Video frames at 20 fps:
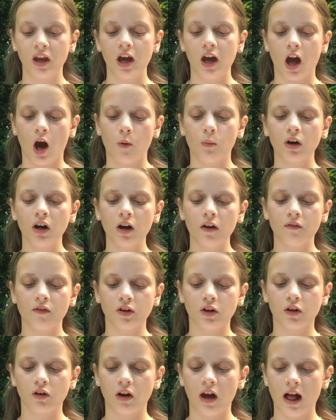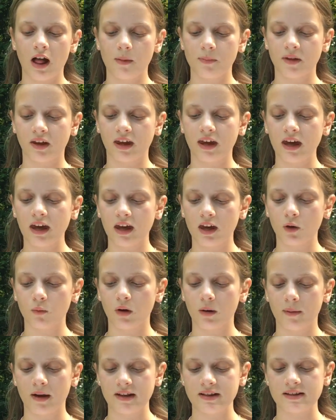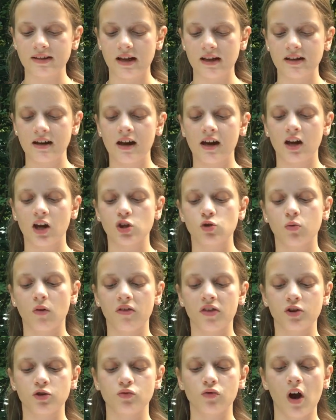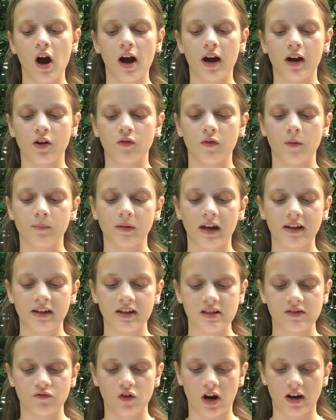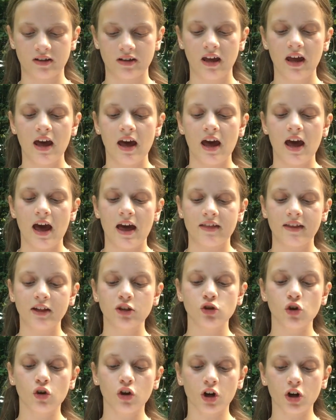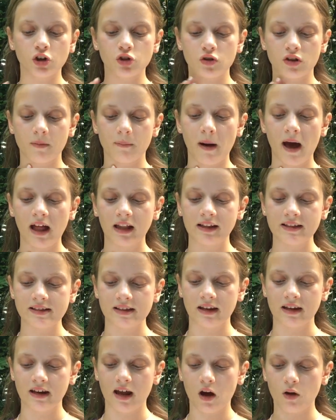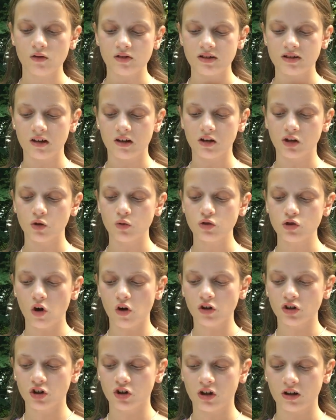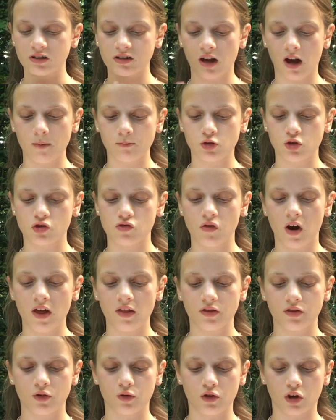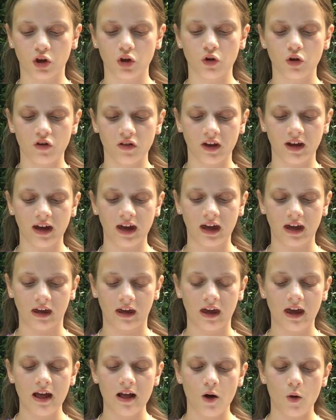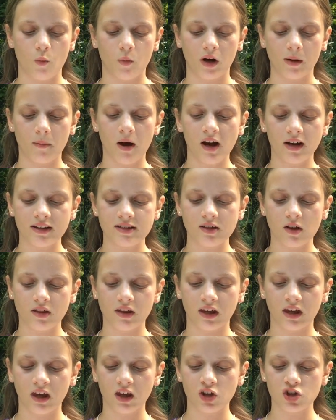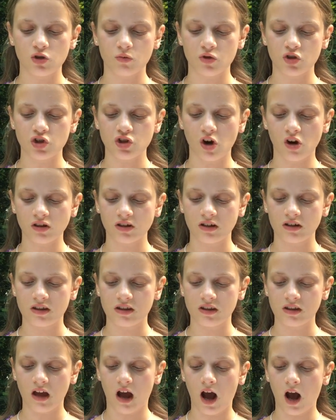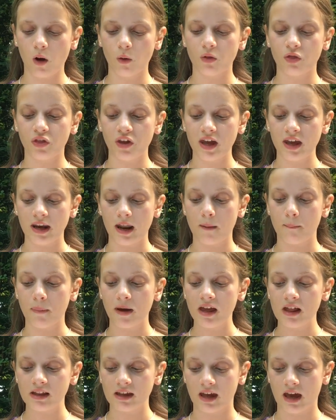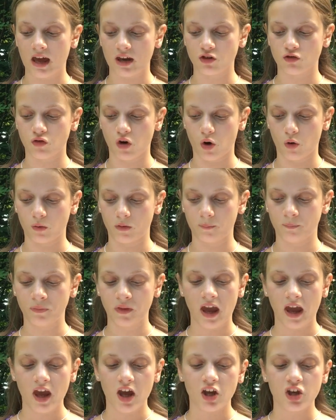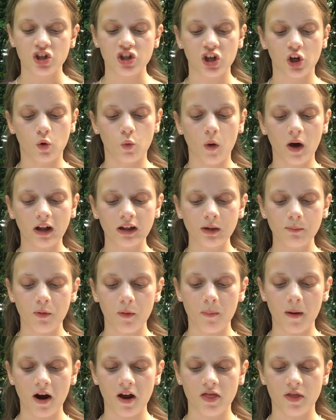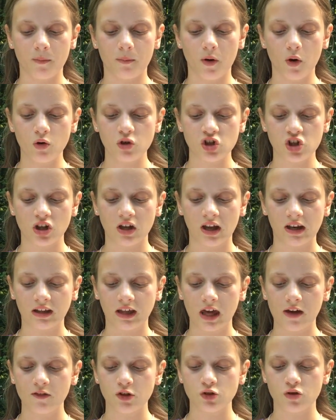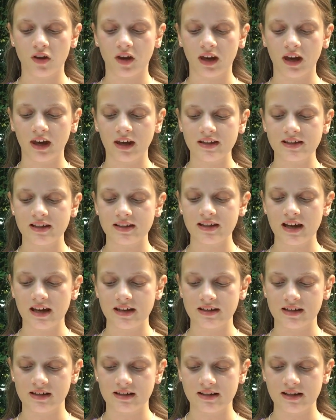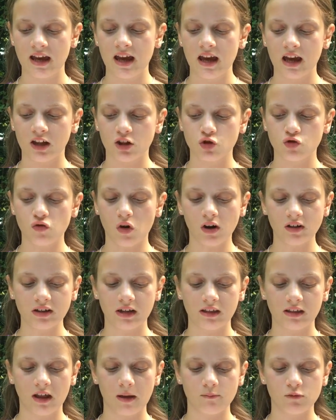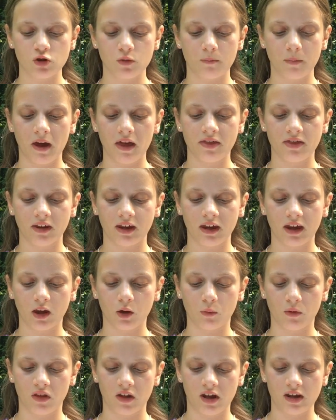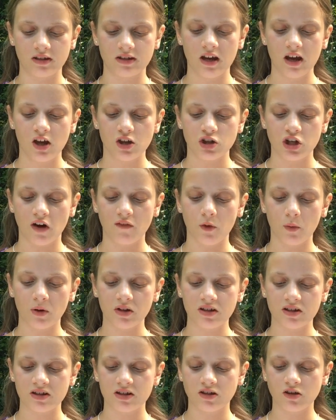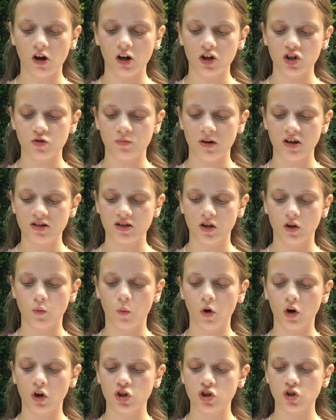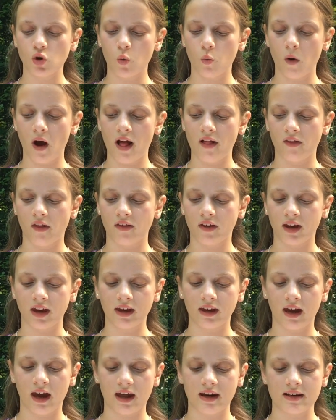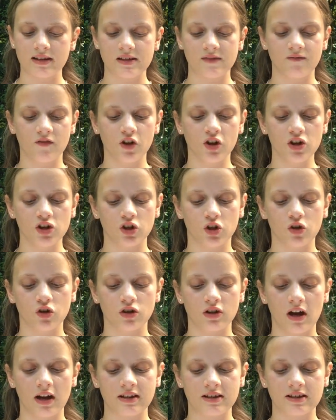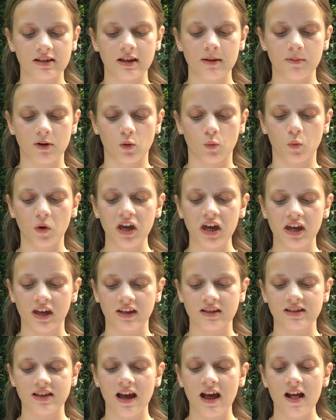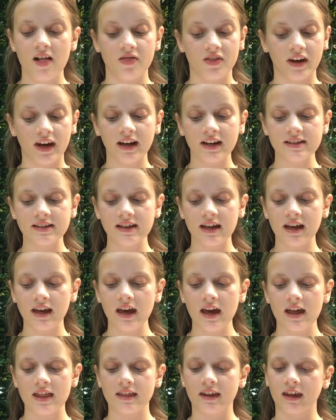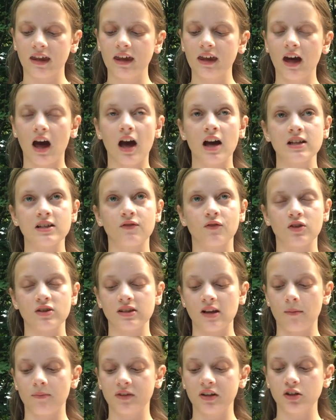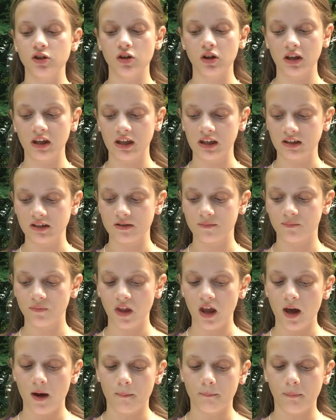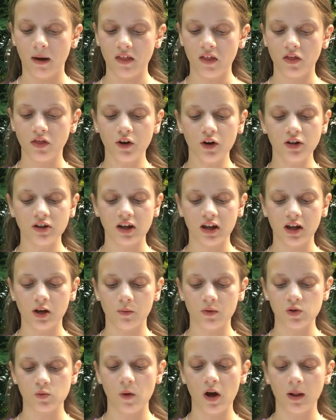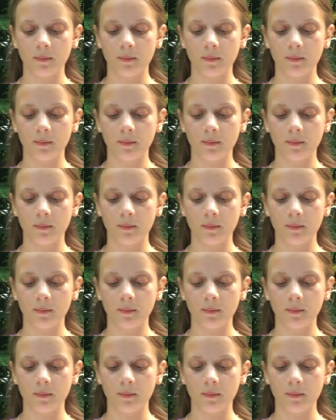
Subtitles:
"I wonder if it could help the king," one man said. "It's worth a try," replied his friend. They took her to the palace and announced that a new doctor had come to try to cure the king. When Imani saw the king, she was shocked at how thin and pale he had grown. She quickly prepared the potion and gave it to the king's attendants, instructing them to bathe the king with it. To everyone's astonishment, it worked so well that the king had his first good night's sleep in weeks. The next day, the king asked for something to eat. By the 3rd day, he was well